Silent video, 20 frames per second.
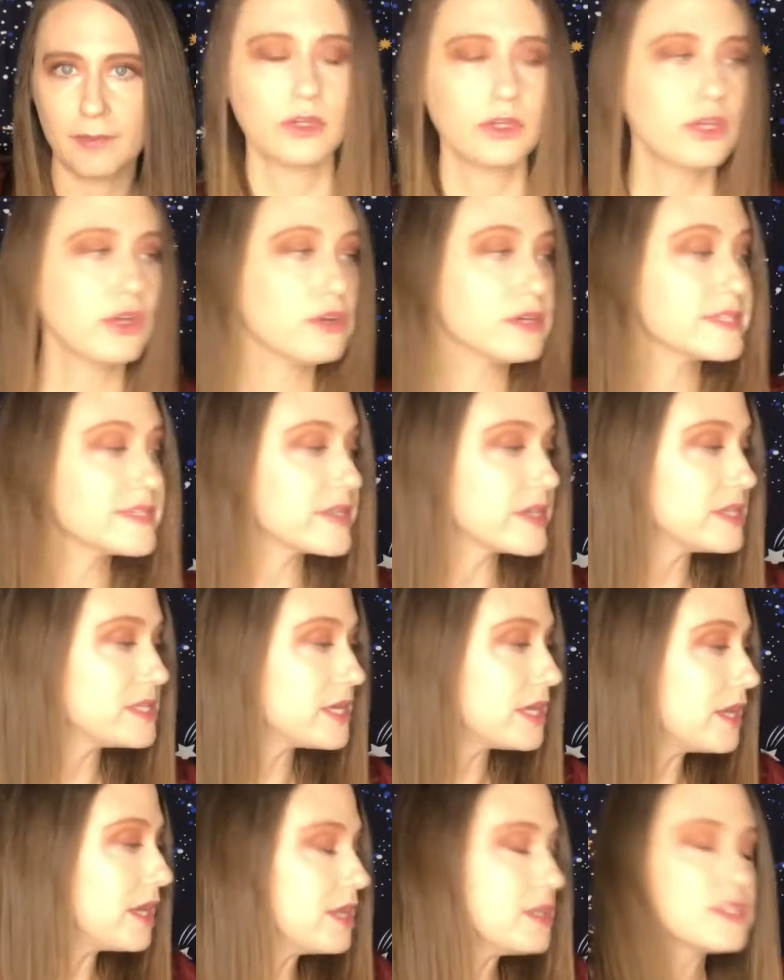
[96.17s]
Your
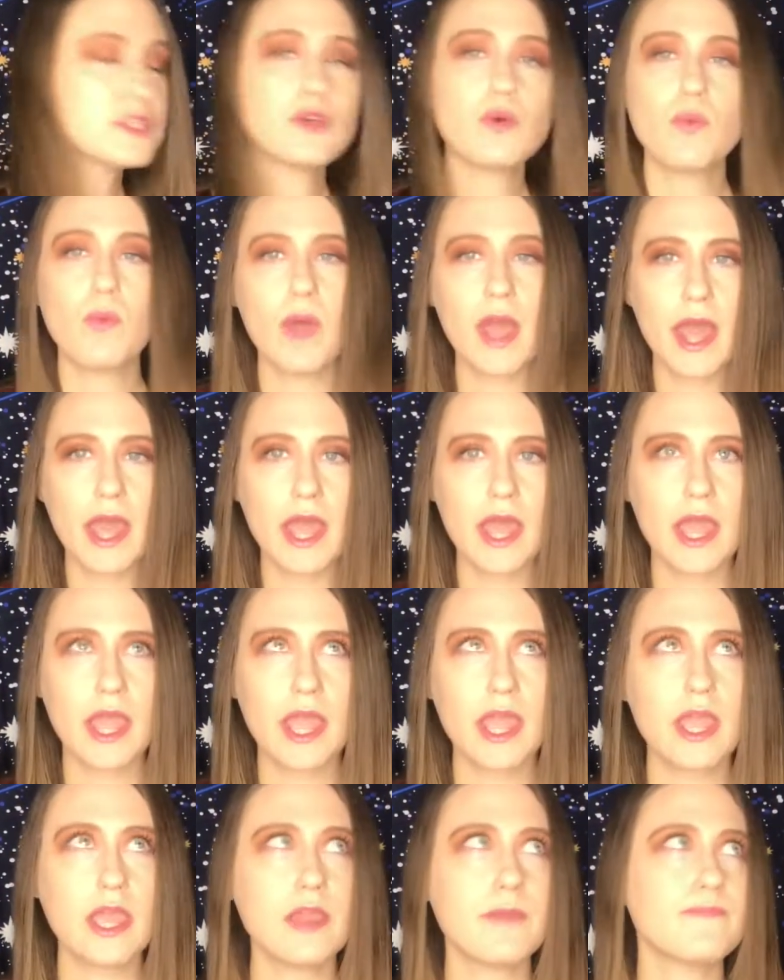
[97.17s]
ascendant is the
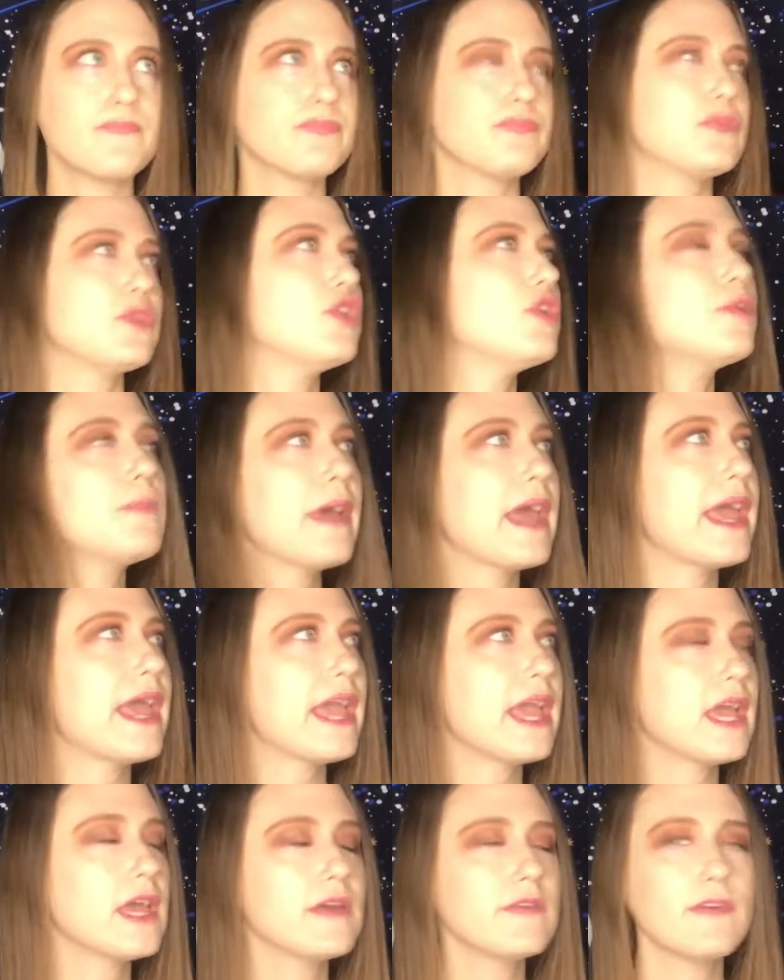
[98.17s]
way you
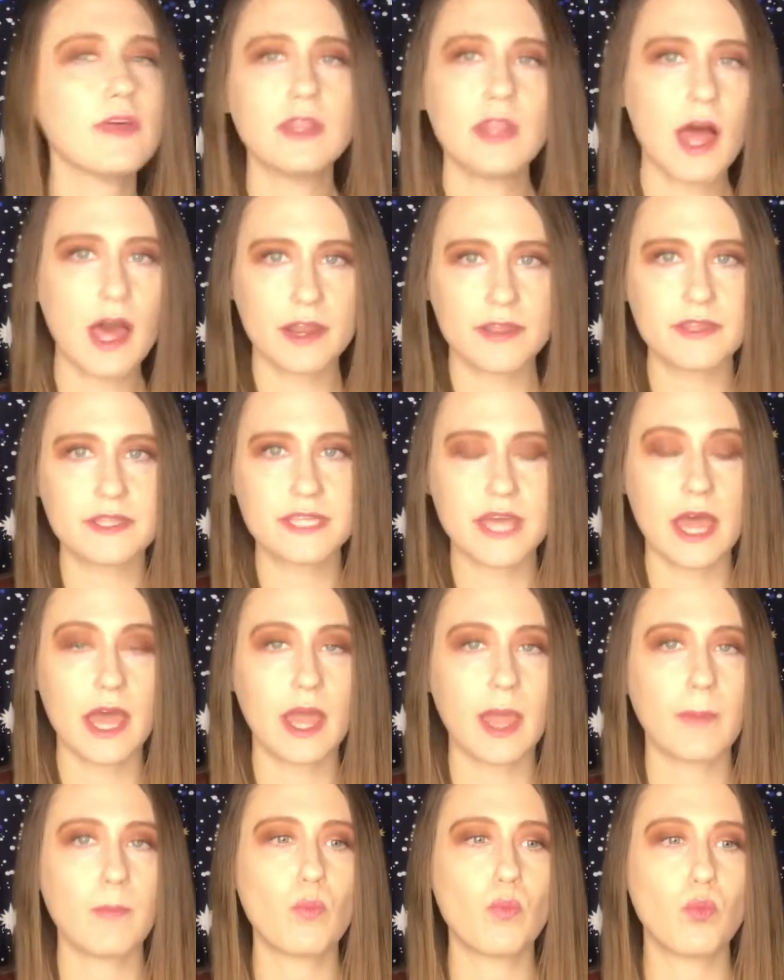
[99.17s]
behave a lot of the
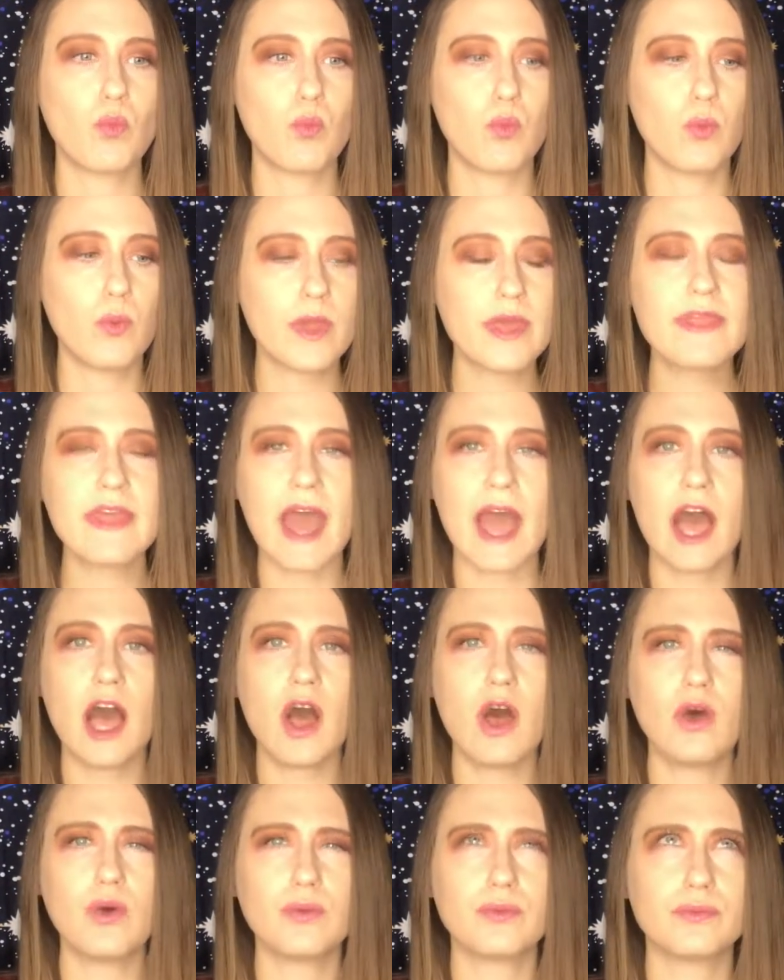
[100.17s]
time
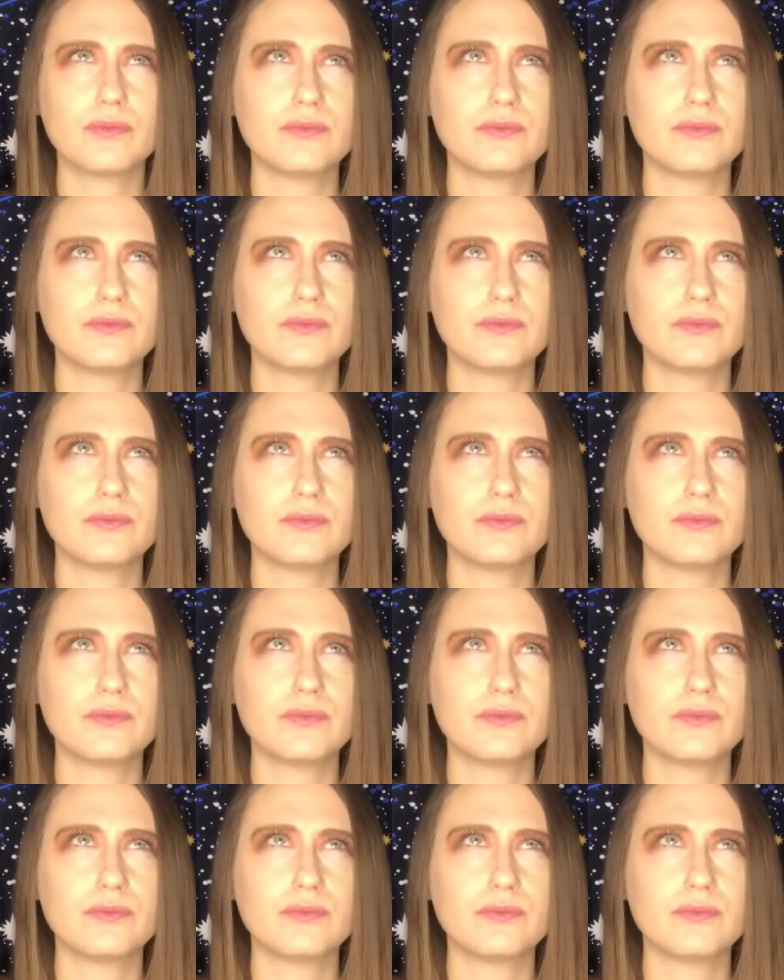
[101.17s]
without